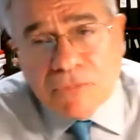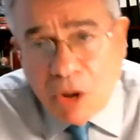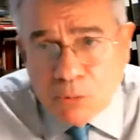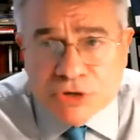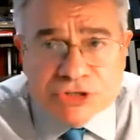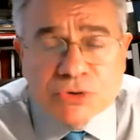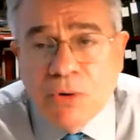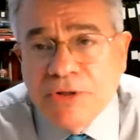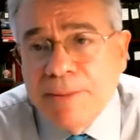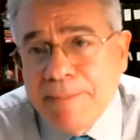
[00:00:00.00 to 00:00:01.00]

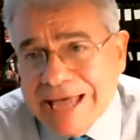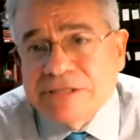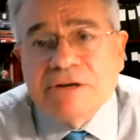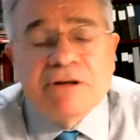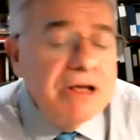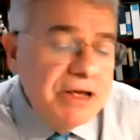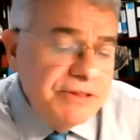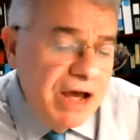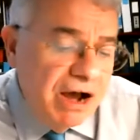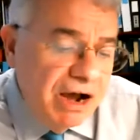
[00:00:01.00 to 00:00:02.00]
restore the mantle
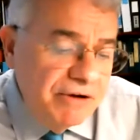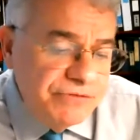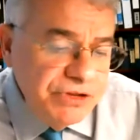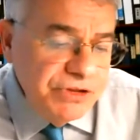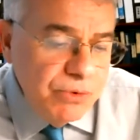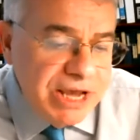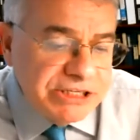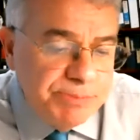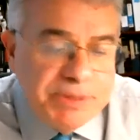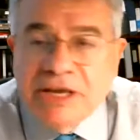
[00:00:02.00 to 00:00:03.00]
of the
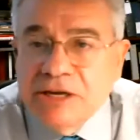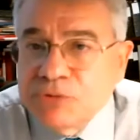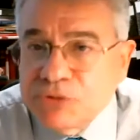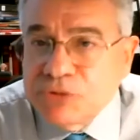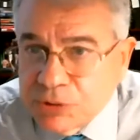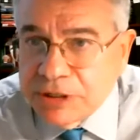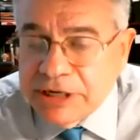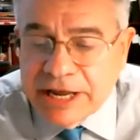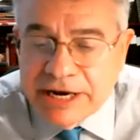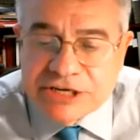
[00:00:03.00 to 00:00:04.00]
US being truly
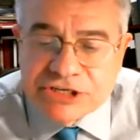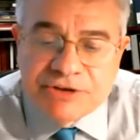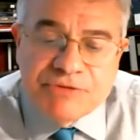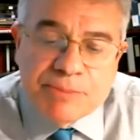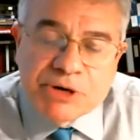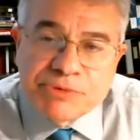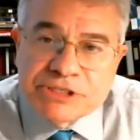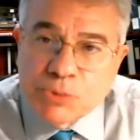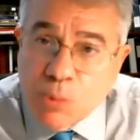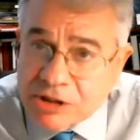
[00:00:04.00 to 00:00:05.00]
a nation of
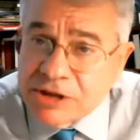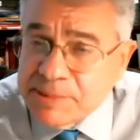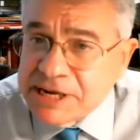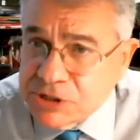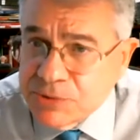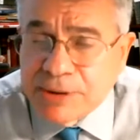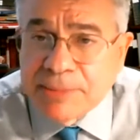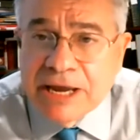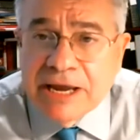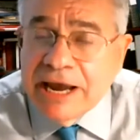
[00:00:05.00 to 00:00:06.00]
immigrants welcoming to them.
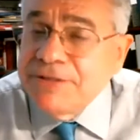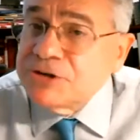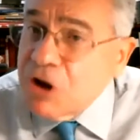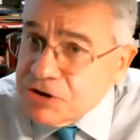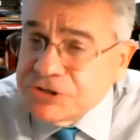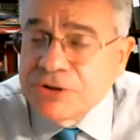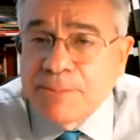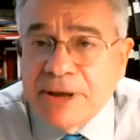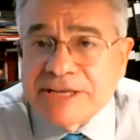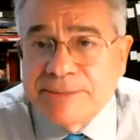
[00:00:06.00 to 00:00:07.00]
And there's also the
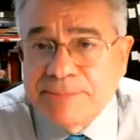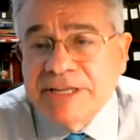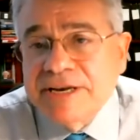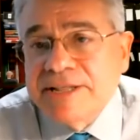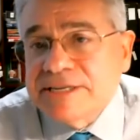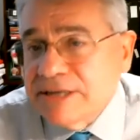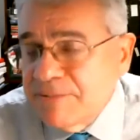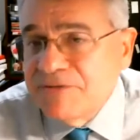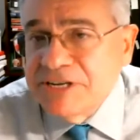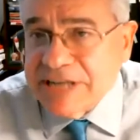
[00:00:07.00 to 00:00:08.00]
possibility that some
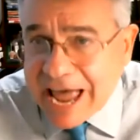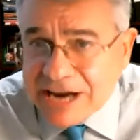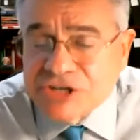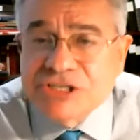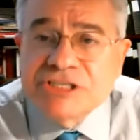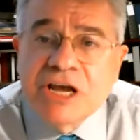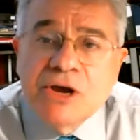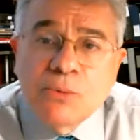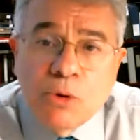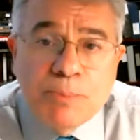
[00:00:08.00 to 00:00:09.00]
of these actions
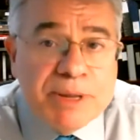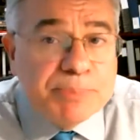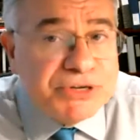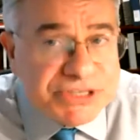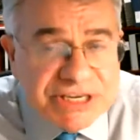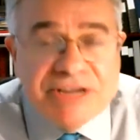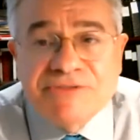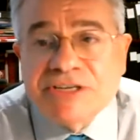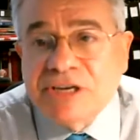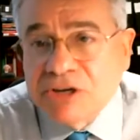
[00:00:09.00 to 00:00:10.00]
will be
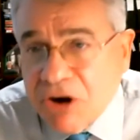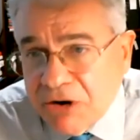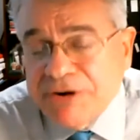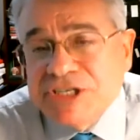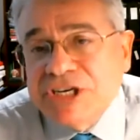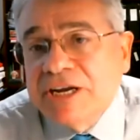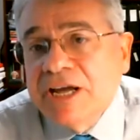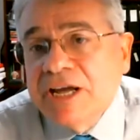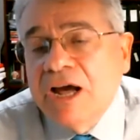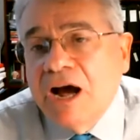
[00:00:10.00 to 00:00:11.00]
perceived as encouraging
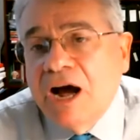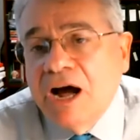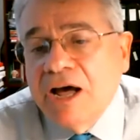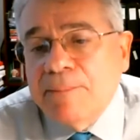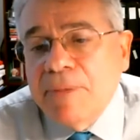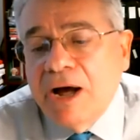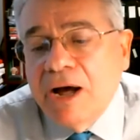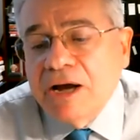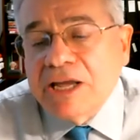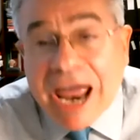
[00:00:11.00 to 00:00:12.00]
uh, uh,
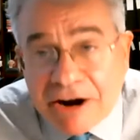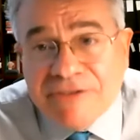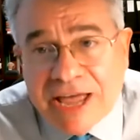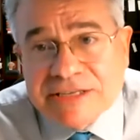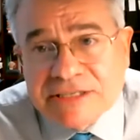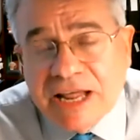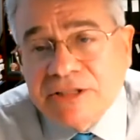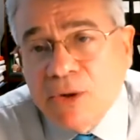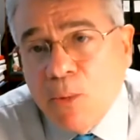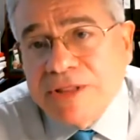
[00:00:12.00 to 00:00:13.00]
caravans like
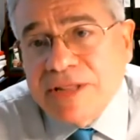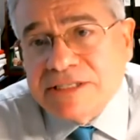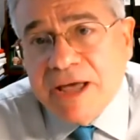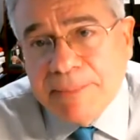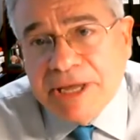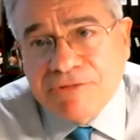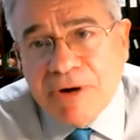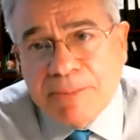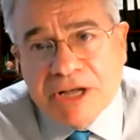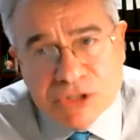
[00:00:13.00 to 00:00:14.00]
the one that's coming
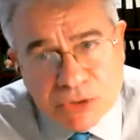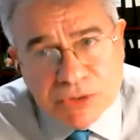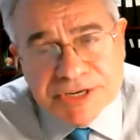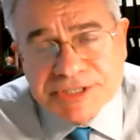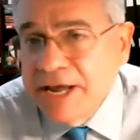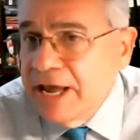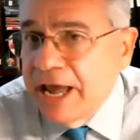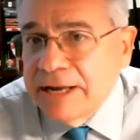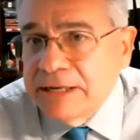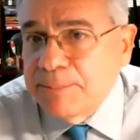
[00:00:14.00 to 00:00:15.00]
from Honduras.
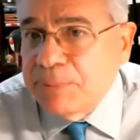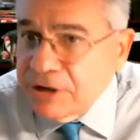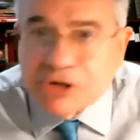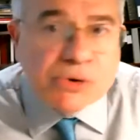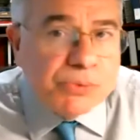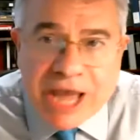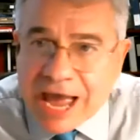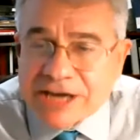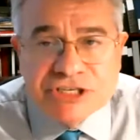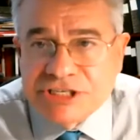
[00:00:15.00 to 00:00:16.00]
And the political
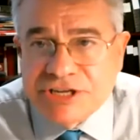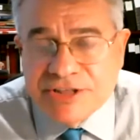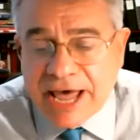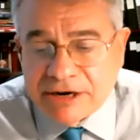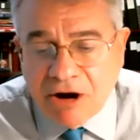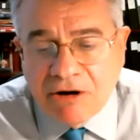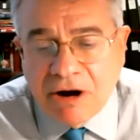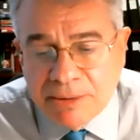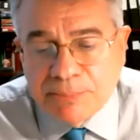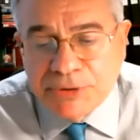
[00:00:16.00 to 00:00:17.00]
reactions to that are
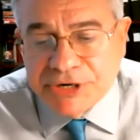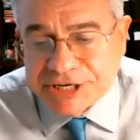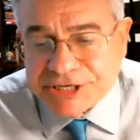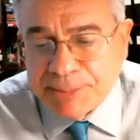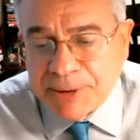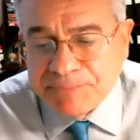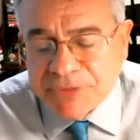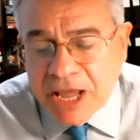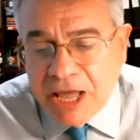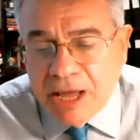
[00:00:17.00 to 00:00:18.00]
unpredictable.
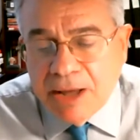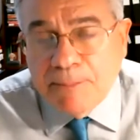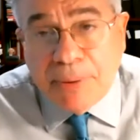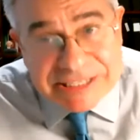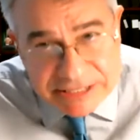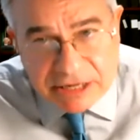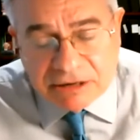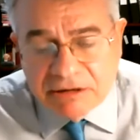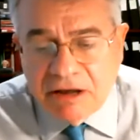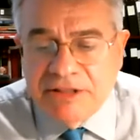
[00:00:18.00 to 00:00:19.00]
But still,
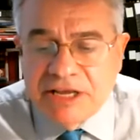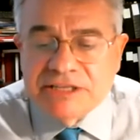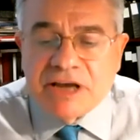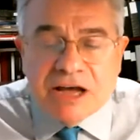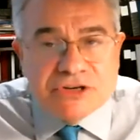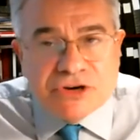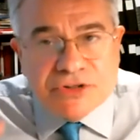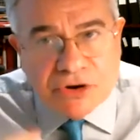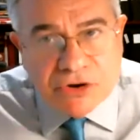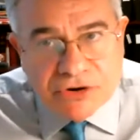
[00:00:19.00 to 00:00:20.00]
these under
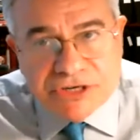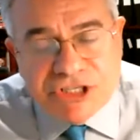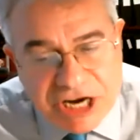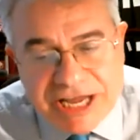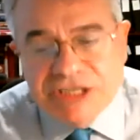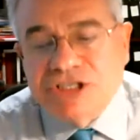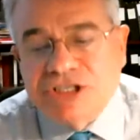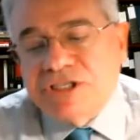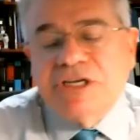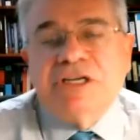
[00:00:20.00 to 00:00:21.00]
the hood
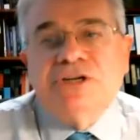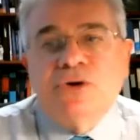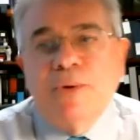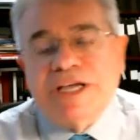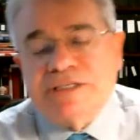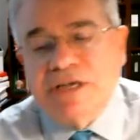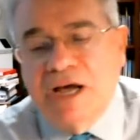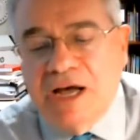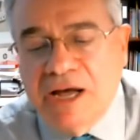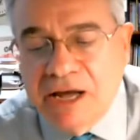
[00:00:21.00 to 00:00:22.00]
changes in US
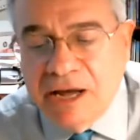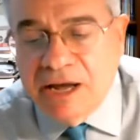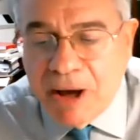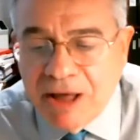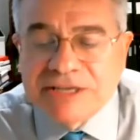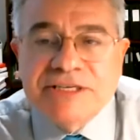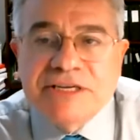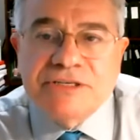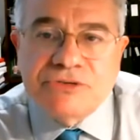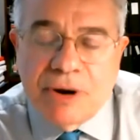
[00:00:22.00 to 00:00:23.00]
uh,
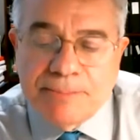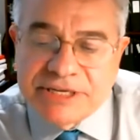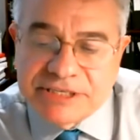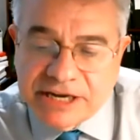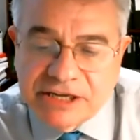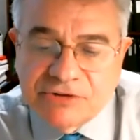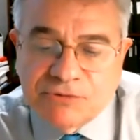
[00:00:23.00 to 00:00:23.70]
policies, Trump executive